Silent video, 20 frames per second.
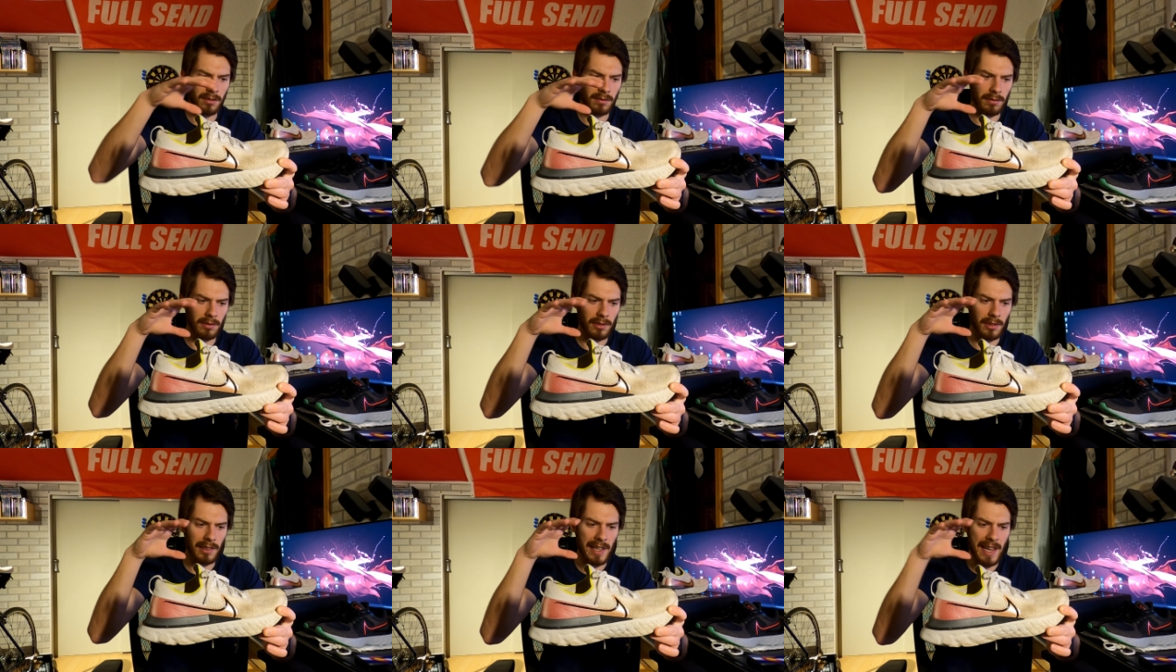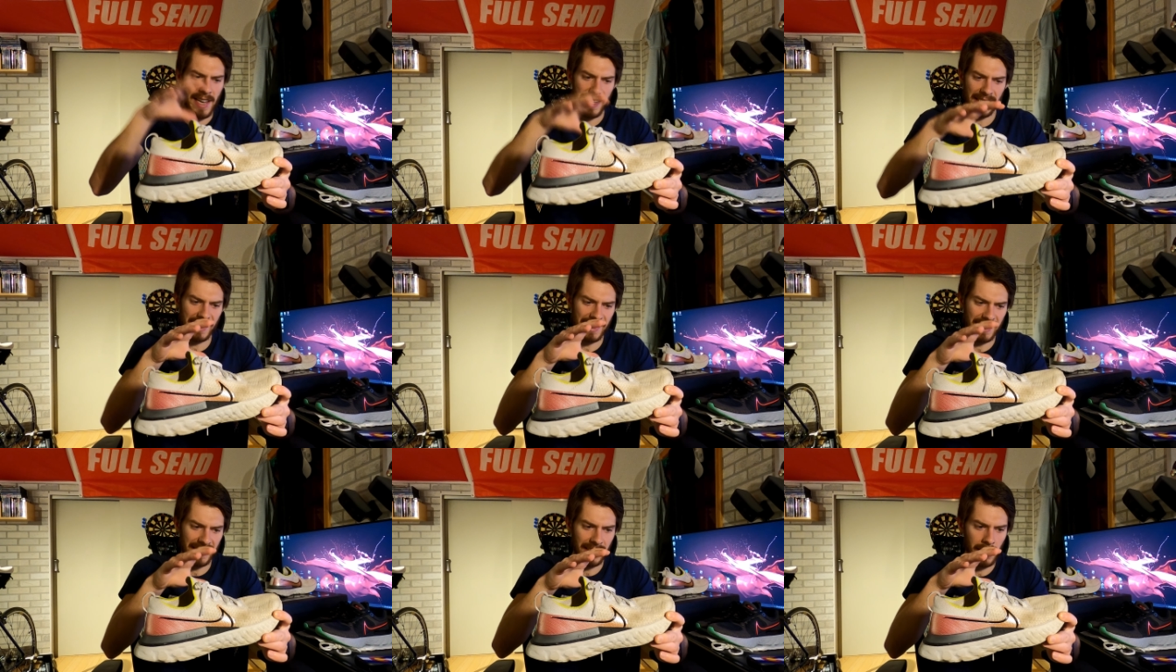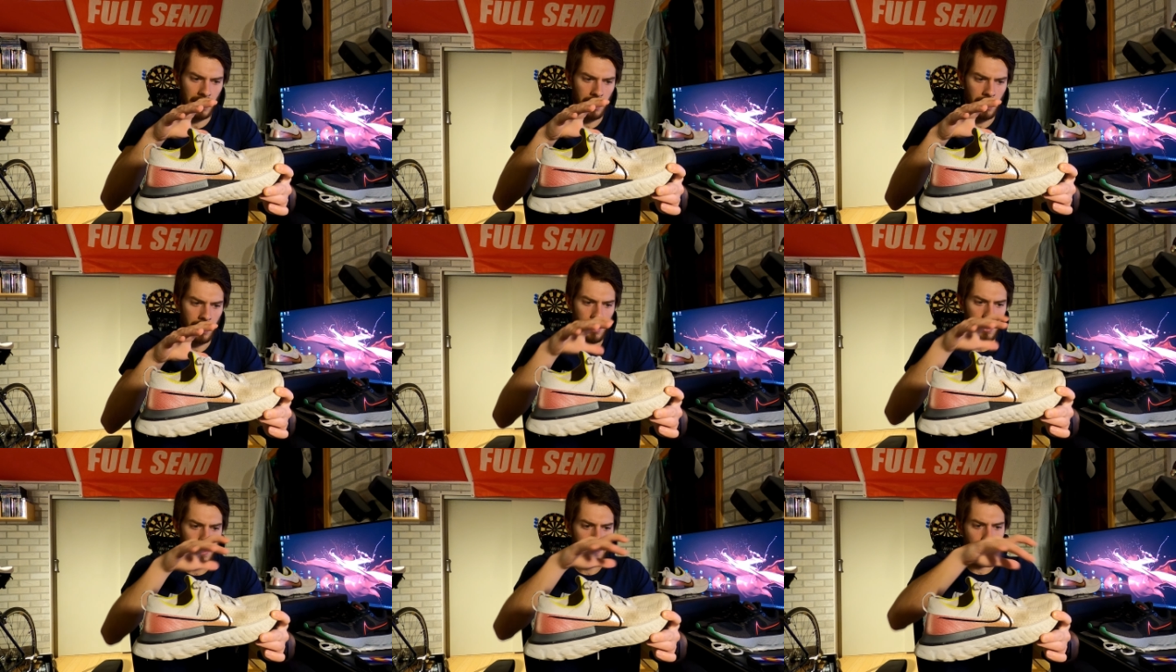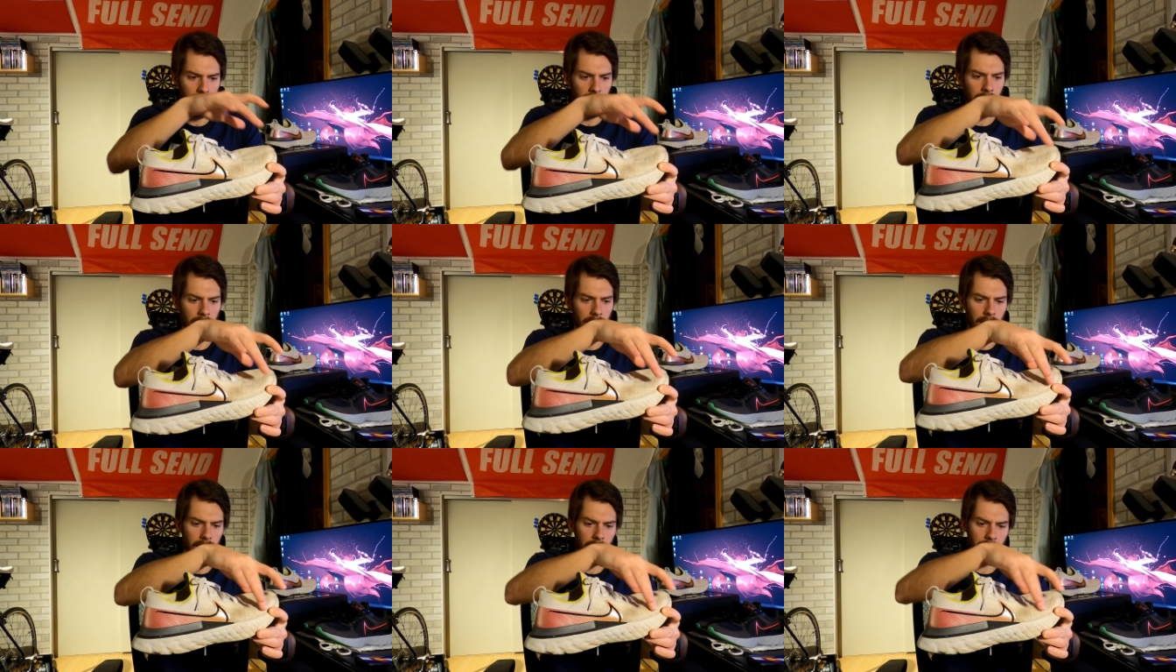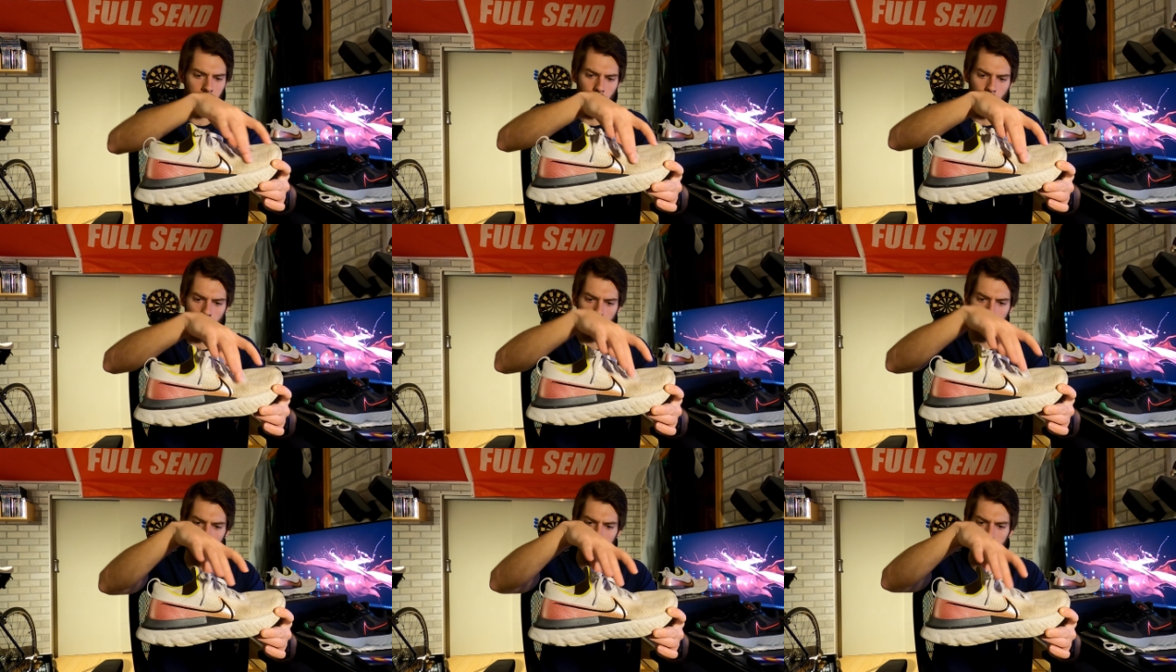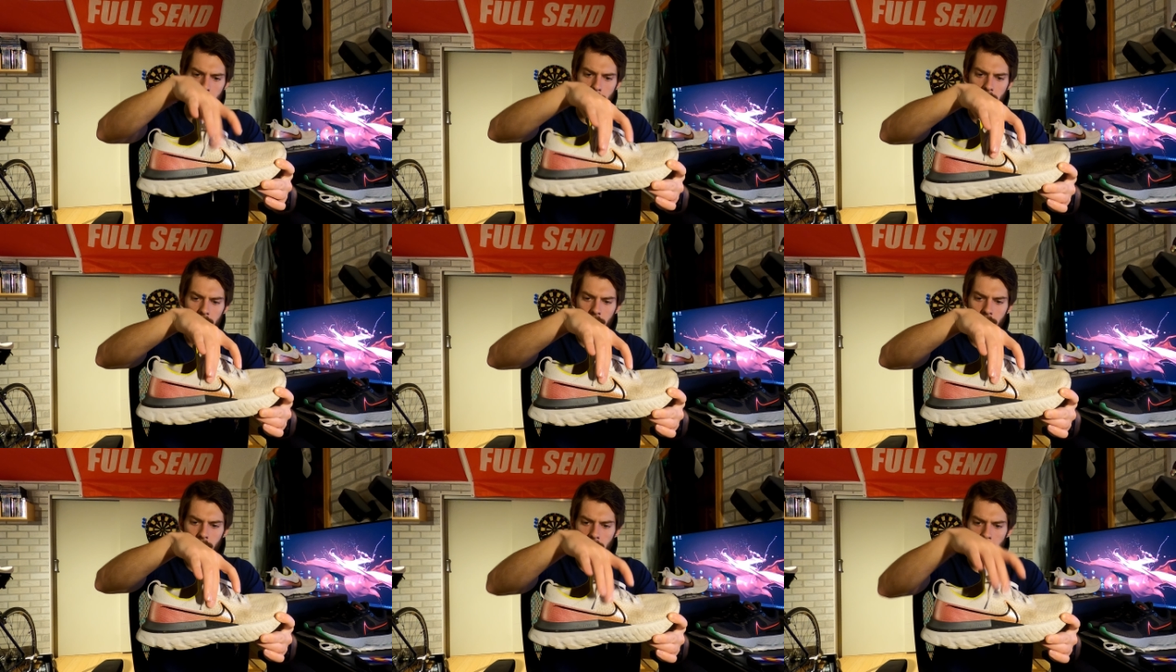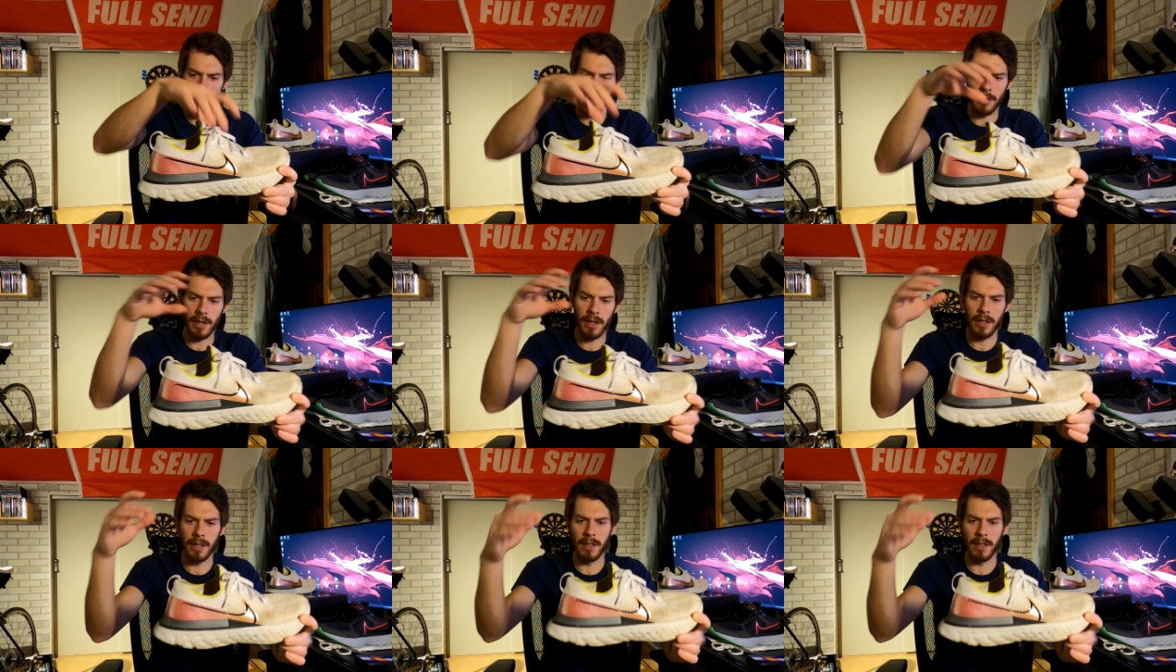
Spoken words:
less in the forefoot midfoot area,